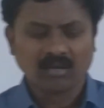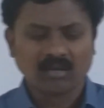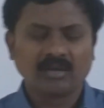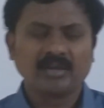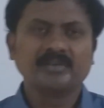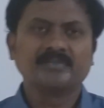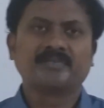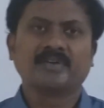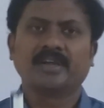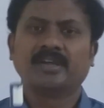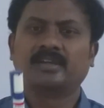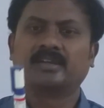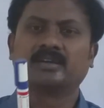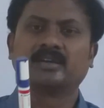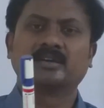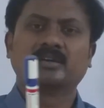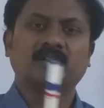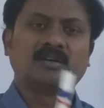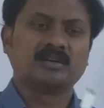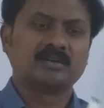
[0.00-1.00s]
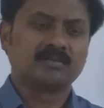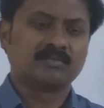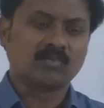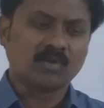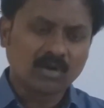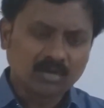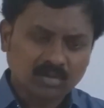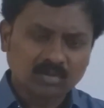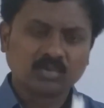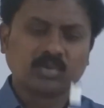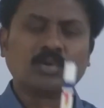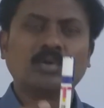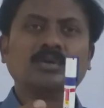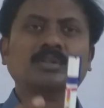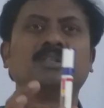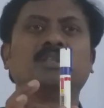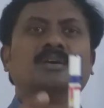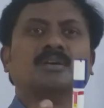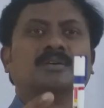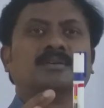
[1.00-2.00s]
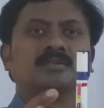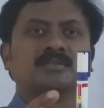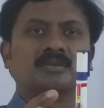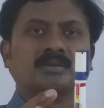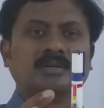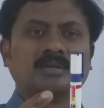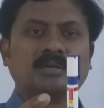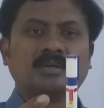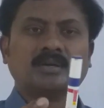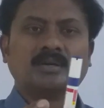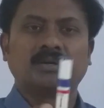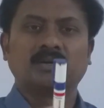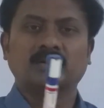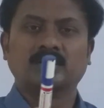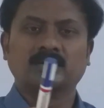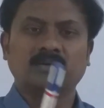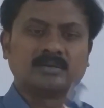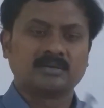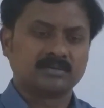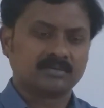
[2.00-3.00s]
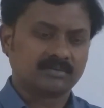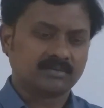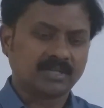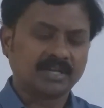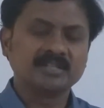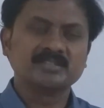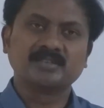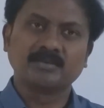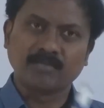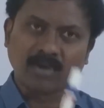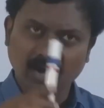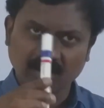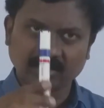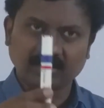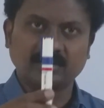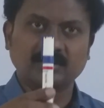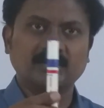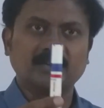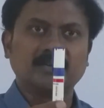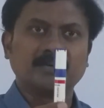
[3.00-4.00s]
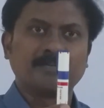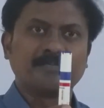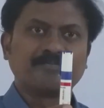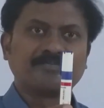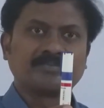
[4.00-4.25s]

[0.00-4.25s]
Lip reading: if I want to hold that is a marker,